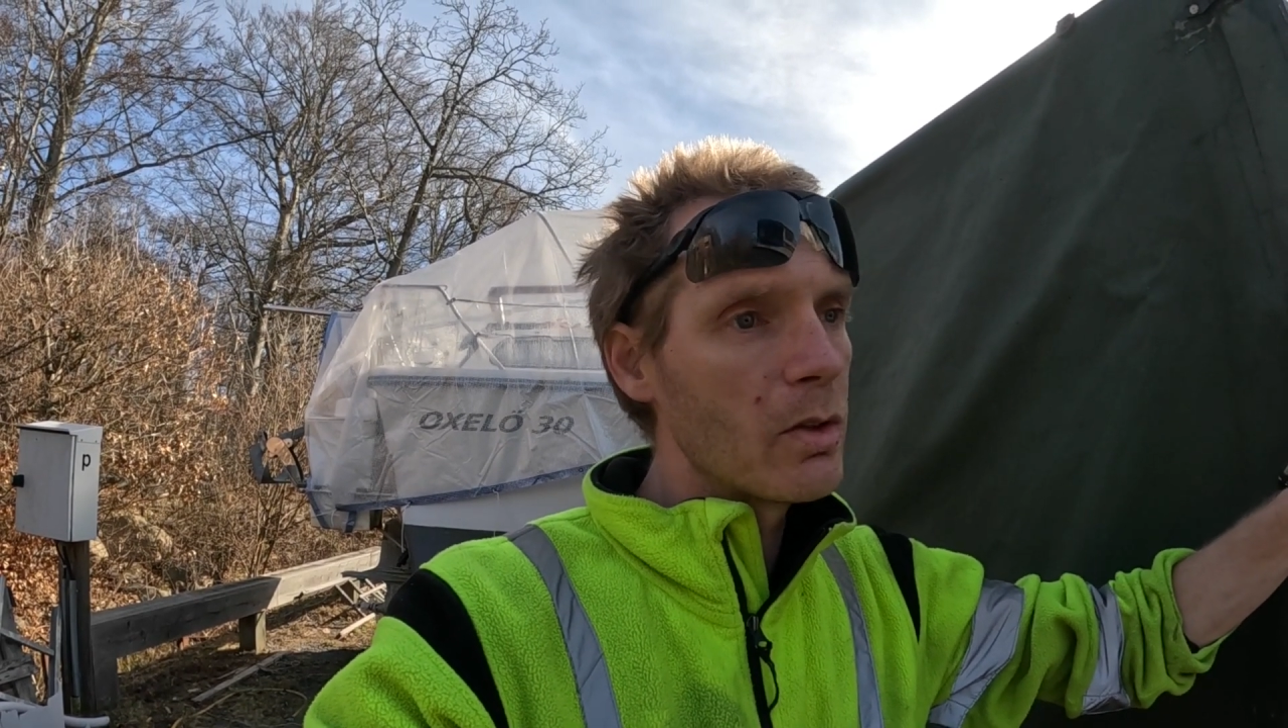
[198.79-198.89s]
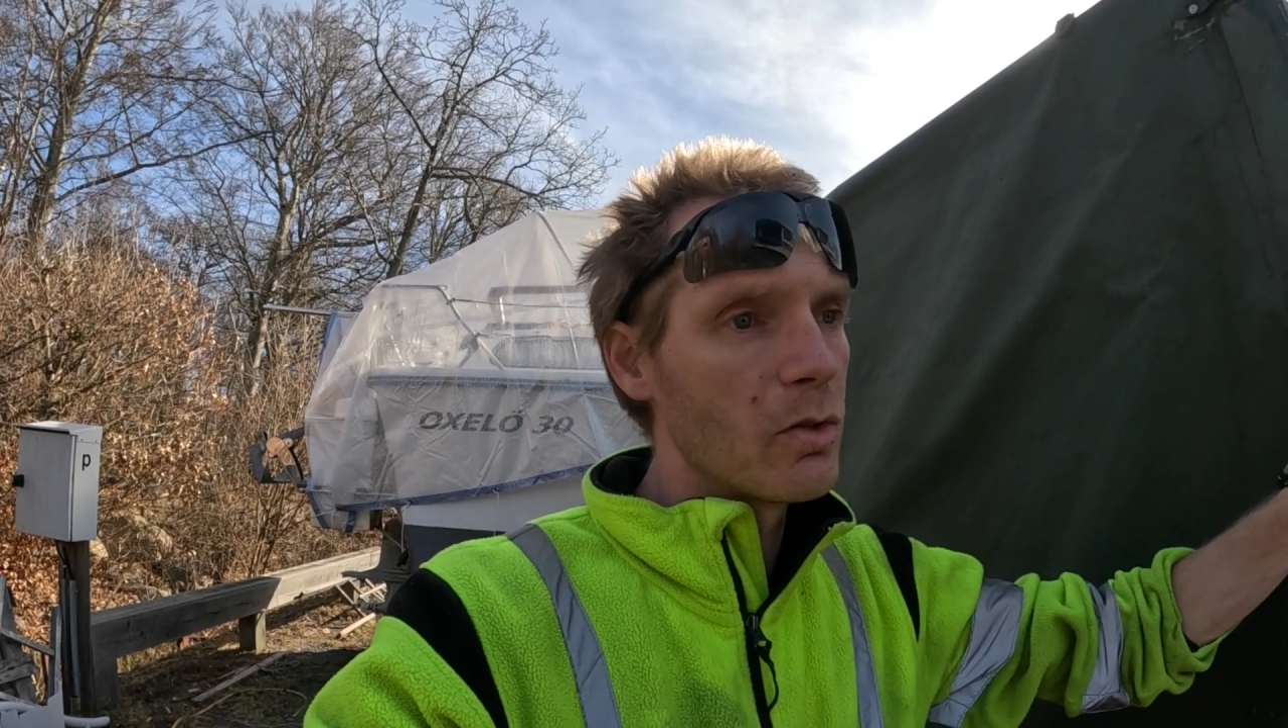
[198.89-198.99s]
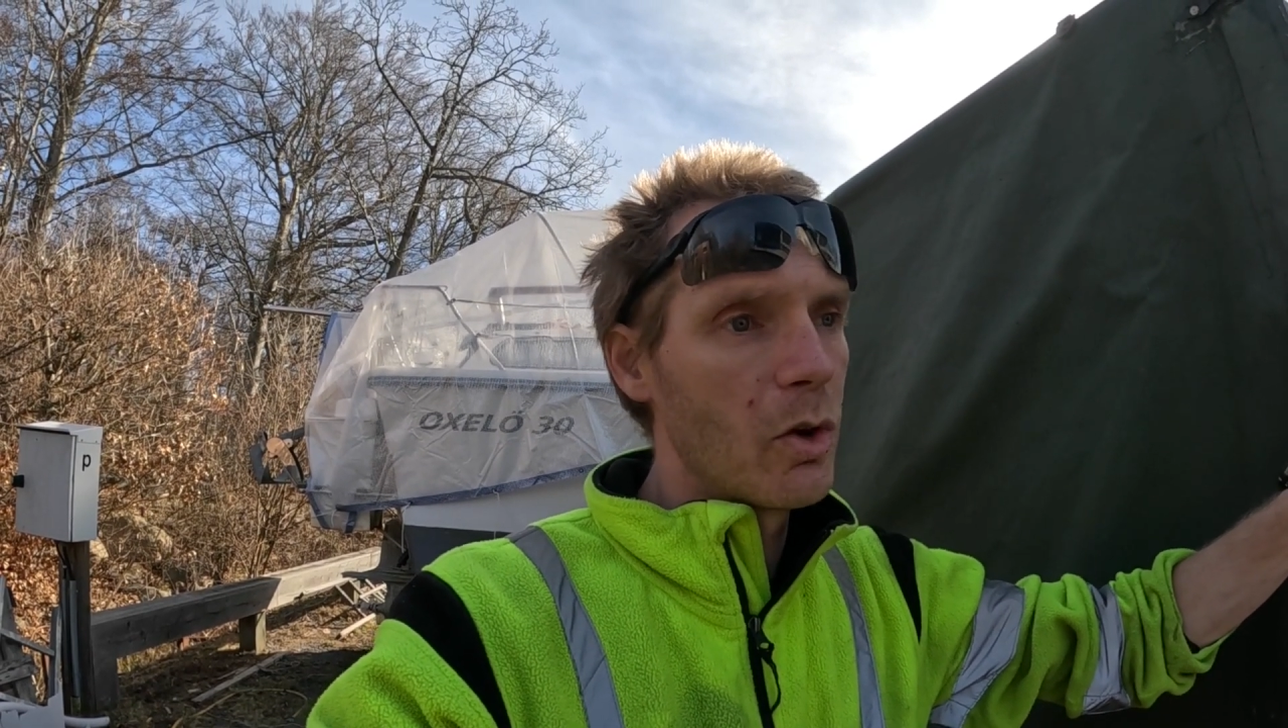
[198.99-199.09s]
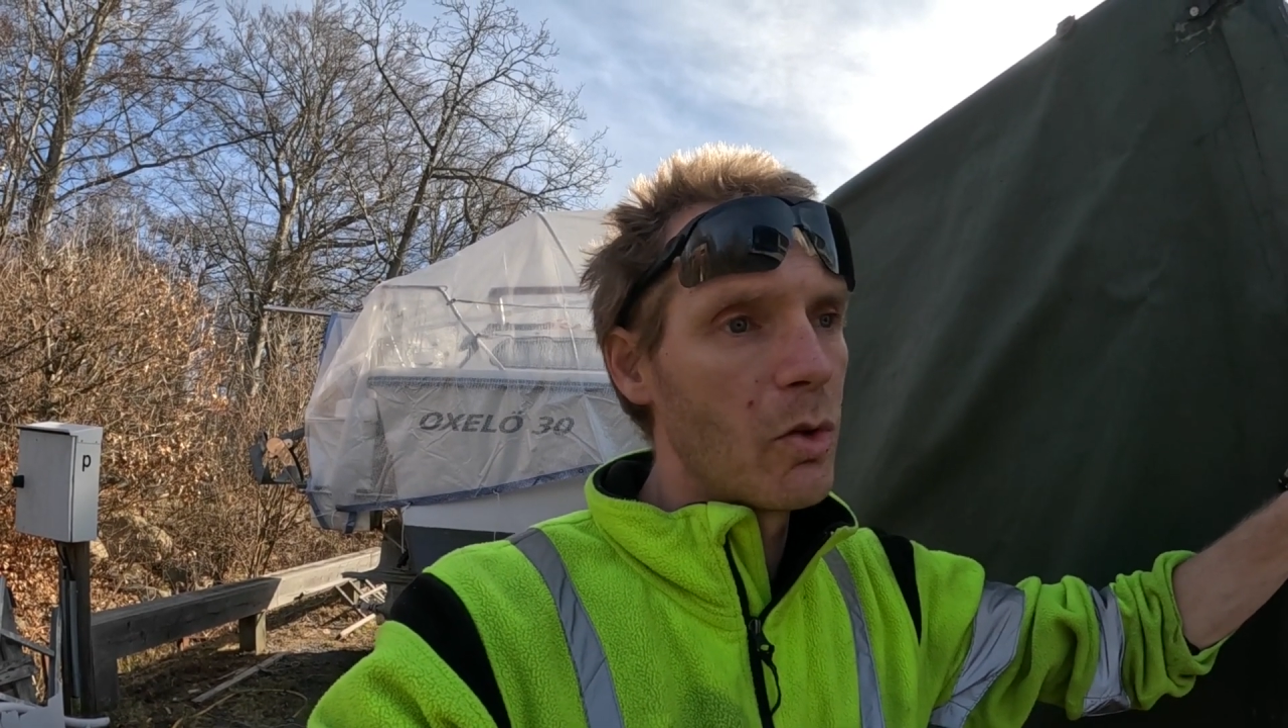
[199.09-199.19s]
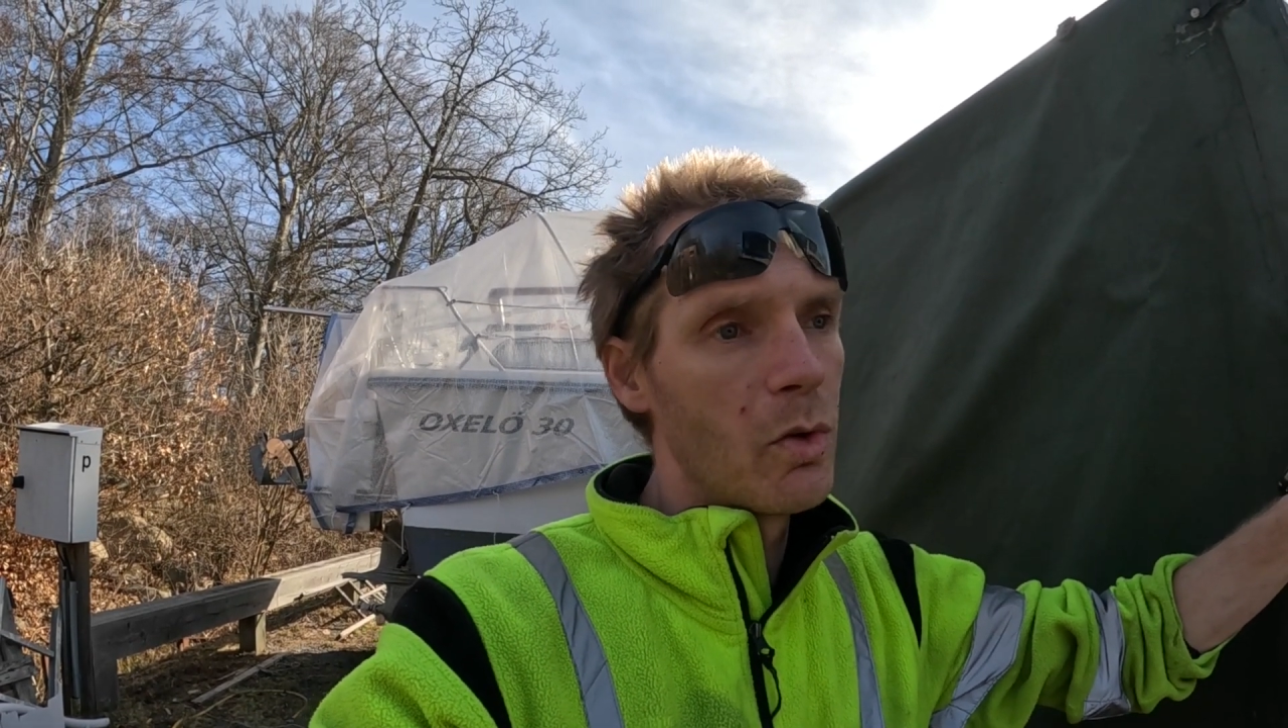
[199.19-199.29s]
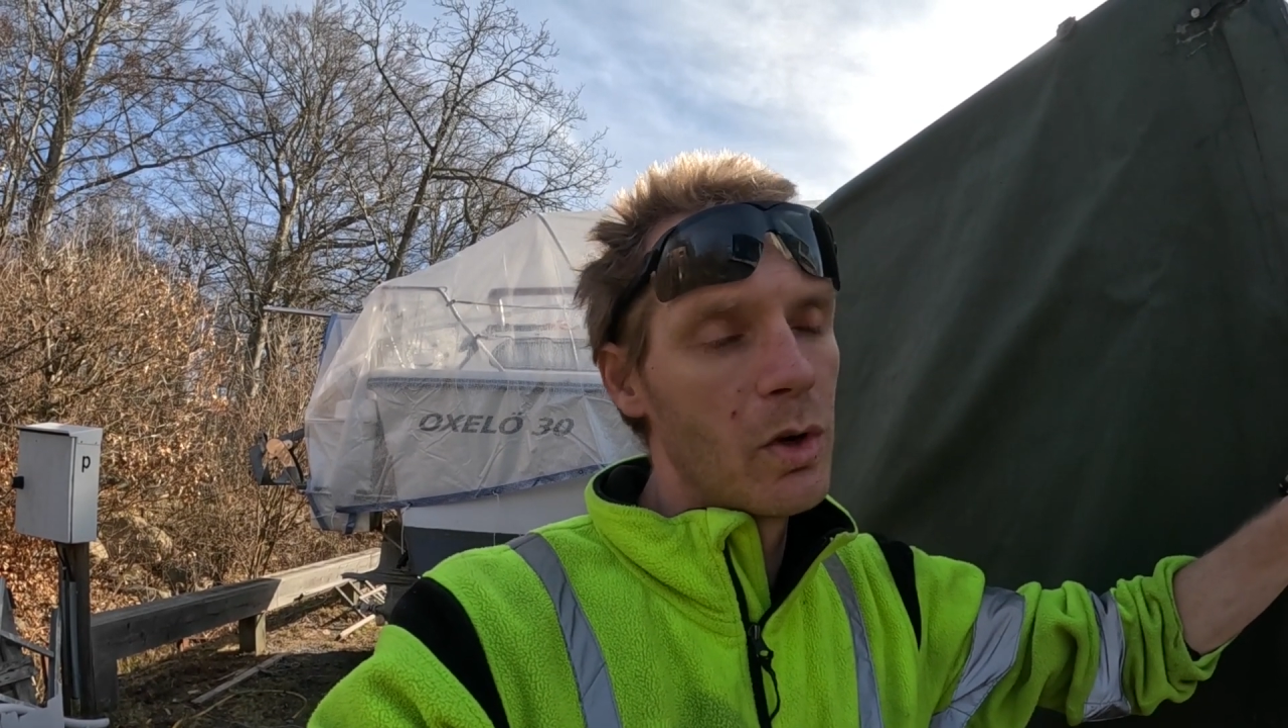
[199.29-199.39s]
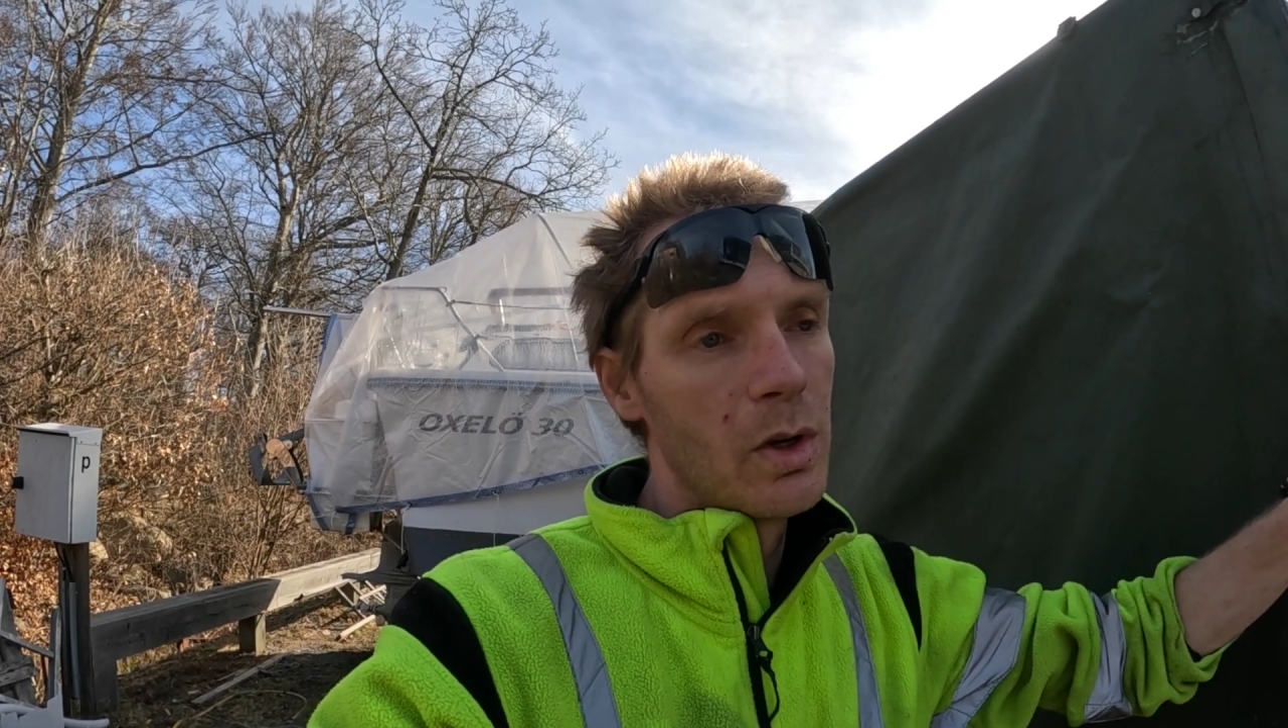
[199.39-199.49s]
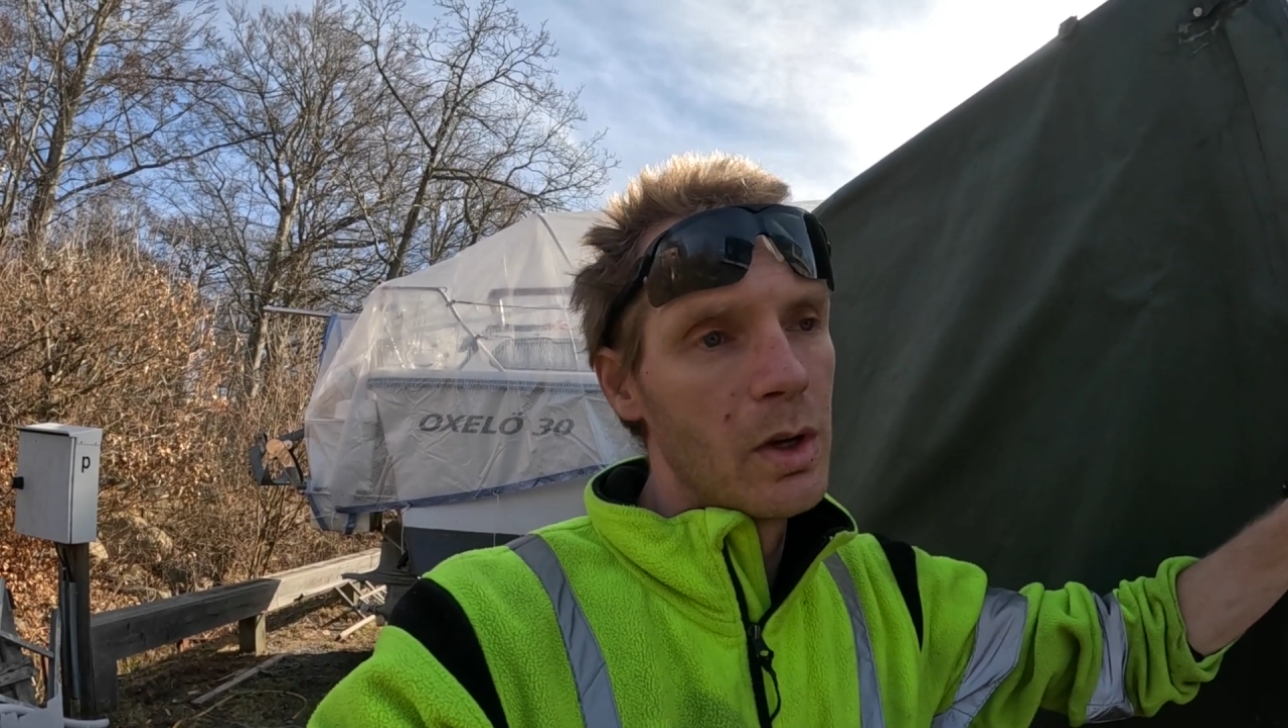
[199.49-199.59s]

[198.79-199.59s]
so